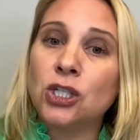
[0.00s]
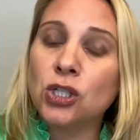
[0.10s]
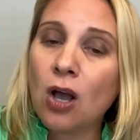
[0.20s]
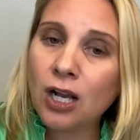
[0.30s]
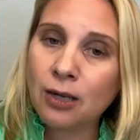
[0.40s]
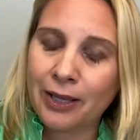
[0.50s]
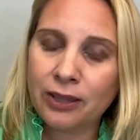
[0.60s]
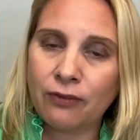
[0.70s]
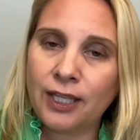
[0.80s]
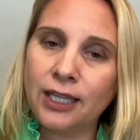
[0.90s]
talk about
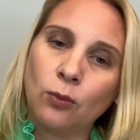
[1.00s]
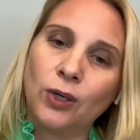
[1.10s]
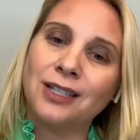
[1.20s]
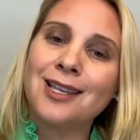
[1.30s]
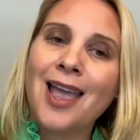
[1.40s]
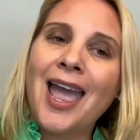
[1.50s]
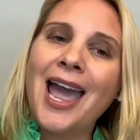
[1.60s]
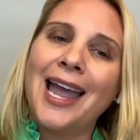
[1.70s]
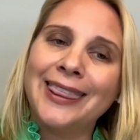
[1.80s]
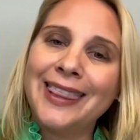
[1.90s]
the feeling words.
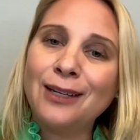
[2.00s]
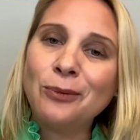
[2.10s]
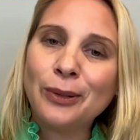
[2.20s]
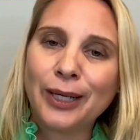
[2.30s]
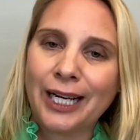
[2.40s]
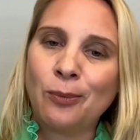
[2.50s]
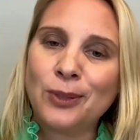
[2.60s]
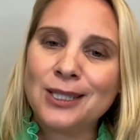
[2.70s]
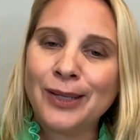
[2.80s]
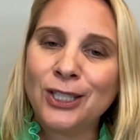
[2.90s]
And then we were
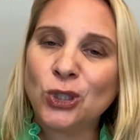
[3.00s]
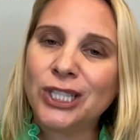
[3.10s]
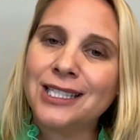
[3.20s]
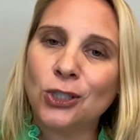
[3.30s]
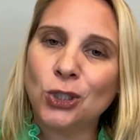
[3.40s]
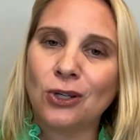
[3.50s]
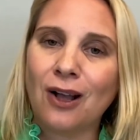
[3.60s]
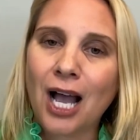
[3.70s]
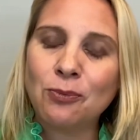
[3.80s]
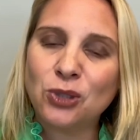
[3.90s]
able to make transitional
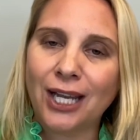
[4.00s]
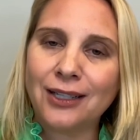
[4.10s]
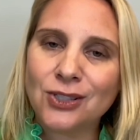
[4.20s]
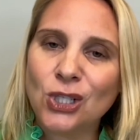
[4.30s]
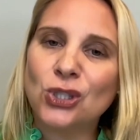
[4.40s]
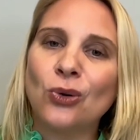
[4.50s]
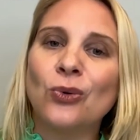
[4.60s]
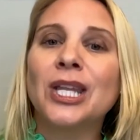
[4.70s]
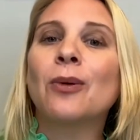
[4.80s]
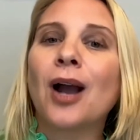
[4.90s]
objects.
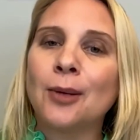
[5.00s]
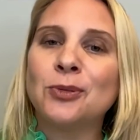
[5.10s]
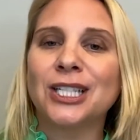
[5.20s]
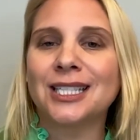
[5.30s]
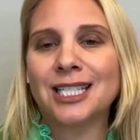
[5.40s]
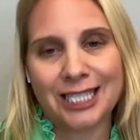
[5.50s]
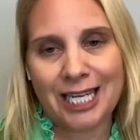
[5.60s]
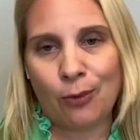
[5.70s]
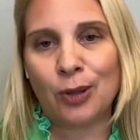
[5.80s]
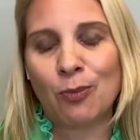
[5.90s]
So they were objects to
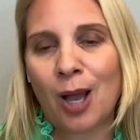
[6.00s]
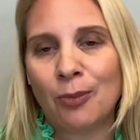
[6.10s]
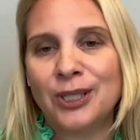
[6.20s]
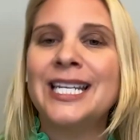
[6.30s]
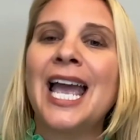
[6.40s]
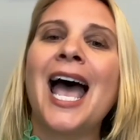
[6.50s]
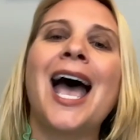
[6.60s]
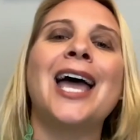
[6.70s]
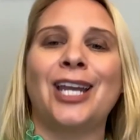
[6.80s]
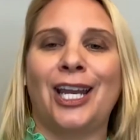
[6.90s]
stay with mom and
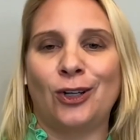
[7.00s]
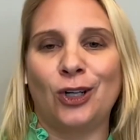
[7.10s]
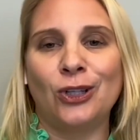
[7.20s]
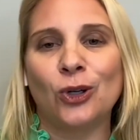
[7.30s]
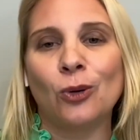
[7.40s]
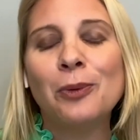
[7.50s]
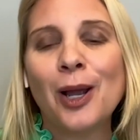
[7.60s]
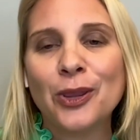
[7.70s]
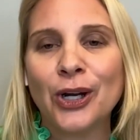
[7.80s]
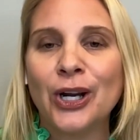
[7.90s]
dad and her little
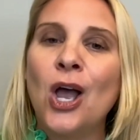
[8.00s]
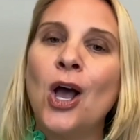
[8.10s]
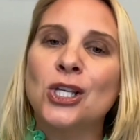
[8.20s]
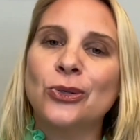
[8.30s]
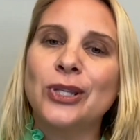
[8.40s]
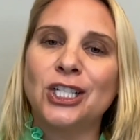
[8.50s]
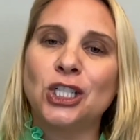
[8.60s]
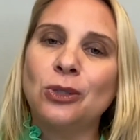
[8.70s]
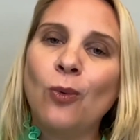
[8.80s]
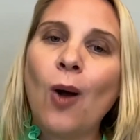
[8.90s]
brother so that
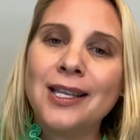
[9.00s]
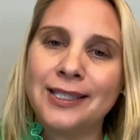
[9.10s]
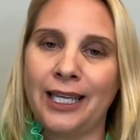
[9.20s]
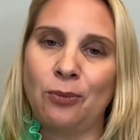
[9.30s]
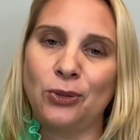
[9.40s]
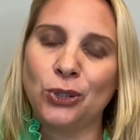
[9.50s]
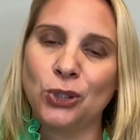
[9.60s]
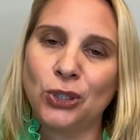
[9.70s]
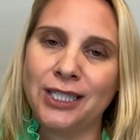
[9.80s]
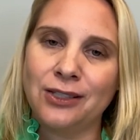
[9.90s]
she was able to
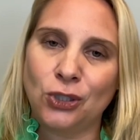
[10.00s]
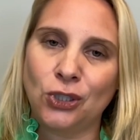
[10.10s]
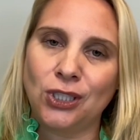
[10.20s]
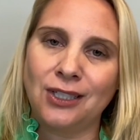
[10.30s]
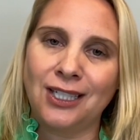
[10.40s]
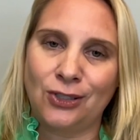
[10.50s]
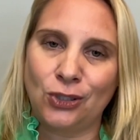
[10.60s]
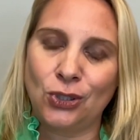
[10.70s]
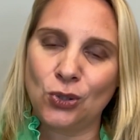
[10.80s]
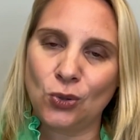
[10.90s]
transition
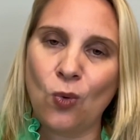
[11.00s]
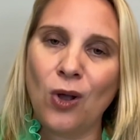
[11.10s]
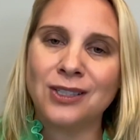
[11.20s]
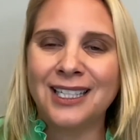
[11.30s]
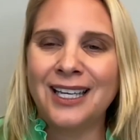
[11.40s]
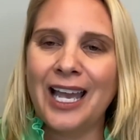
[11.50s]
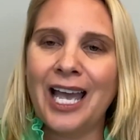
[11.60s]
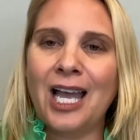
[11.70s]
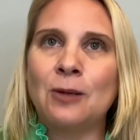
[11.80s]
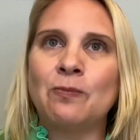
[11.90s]
into school.
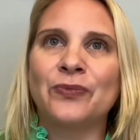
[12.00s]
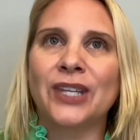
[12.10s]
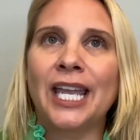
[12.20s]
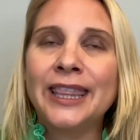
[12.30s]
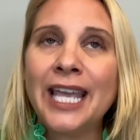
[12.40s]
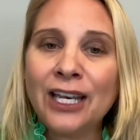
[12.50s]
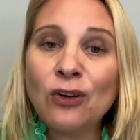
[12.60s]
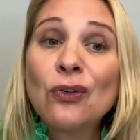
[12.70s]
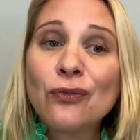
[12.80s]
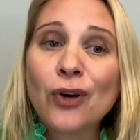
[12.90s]
And
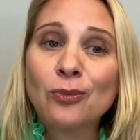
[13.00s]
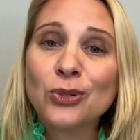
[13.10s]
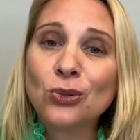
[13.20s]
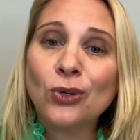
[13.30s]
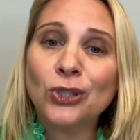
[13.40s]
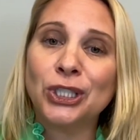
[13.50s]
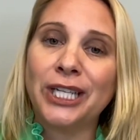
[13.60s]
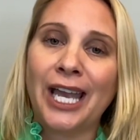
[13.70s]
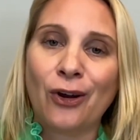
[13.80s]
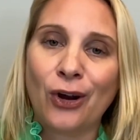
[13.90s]
then from school, she
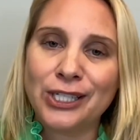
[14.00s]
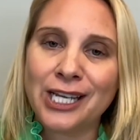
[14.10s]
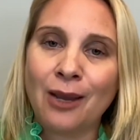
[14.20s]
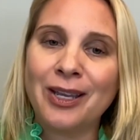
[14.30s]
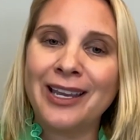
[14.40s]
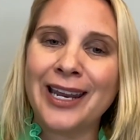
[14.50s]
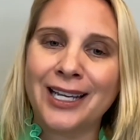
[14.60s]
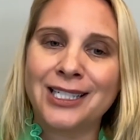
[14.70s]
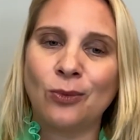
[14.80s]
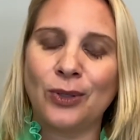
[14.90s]
had a hard time
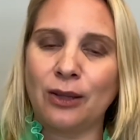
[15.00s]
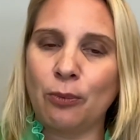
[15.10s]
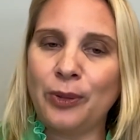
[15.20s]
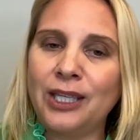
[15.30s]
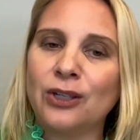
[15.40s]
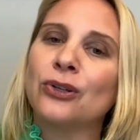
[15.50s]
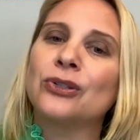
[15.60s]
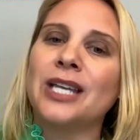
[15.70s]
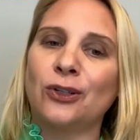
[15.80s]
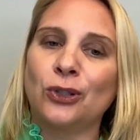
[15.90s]
connecting with the
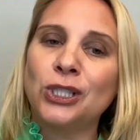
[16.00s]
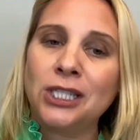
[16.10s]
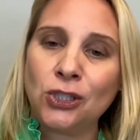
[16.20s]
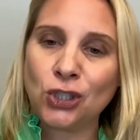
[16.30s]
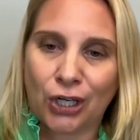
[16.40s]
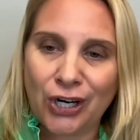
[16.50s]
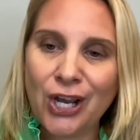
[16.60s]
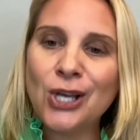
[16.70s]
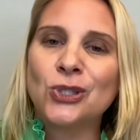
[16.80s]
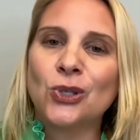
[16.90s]
peers and her teacher.
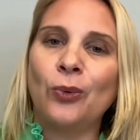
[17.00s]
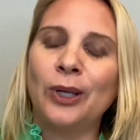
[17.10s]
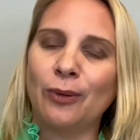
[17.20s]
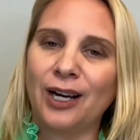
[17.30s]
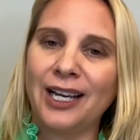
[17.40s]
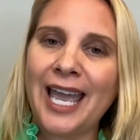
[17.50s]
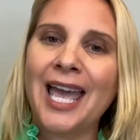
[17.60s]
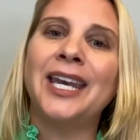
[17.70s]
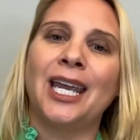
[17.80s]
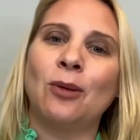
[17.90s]
So we were
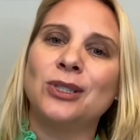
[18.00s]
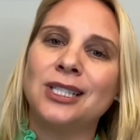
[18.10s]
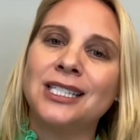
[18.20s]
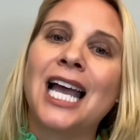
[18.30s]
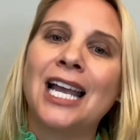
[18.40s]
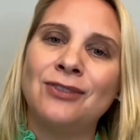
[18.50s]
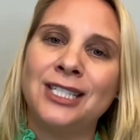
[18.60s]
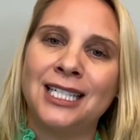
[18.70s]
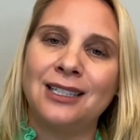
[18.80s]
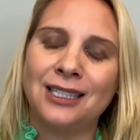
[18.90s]
again able to dive
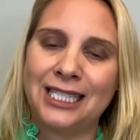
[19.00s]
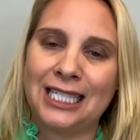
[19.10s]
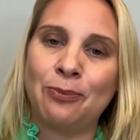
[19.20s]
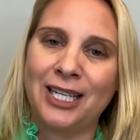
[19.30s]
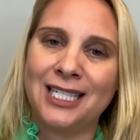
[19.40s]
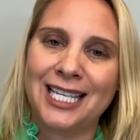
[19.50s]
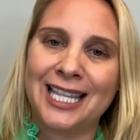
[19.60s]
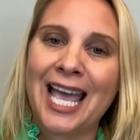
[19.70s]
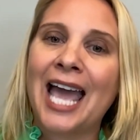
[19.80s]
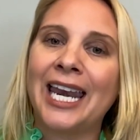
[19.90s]
deep into
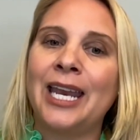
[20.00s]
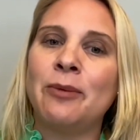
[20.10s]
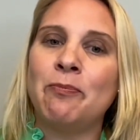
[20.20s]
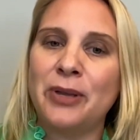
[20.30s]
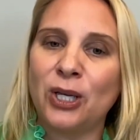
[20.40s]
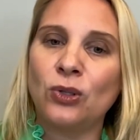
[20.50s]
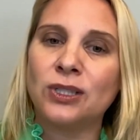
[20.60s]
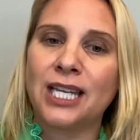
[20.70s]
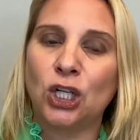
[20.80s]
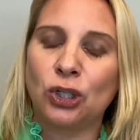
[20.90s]
that and
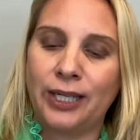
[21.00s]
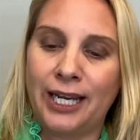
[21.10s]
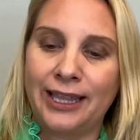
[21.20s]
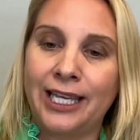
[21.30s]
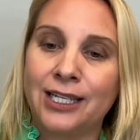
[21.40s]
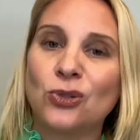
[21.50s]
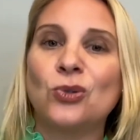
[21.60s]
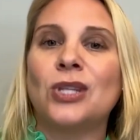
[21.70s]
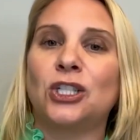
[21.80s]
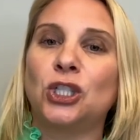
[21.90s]
build and create things
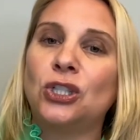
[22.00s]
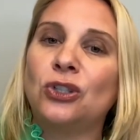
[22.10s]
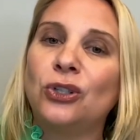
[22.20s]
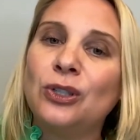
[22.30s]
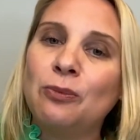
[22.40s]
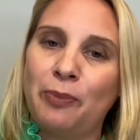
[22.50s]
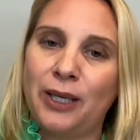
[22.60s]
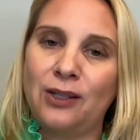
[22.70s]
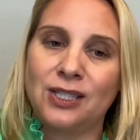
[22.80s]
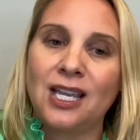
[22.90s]
so that she could
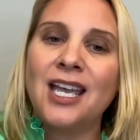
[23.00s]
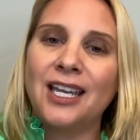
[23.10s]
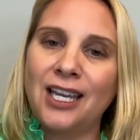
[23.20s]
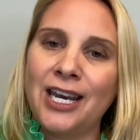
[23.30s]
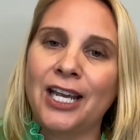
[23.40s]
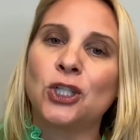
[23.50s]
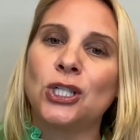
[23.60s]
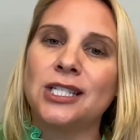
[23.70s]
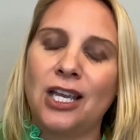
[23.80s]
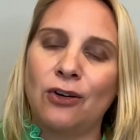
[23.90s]
build
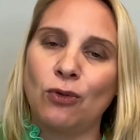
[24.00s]
connections and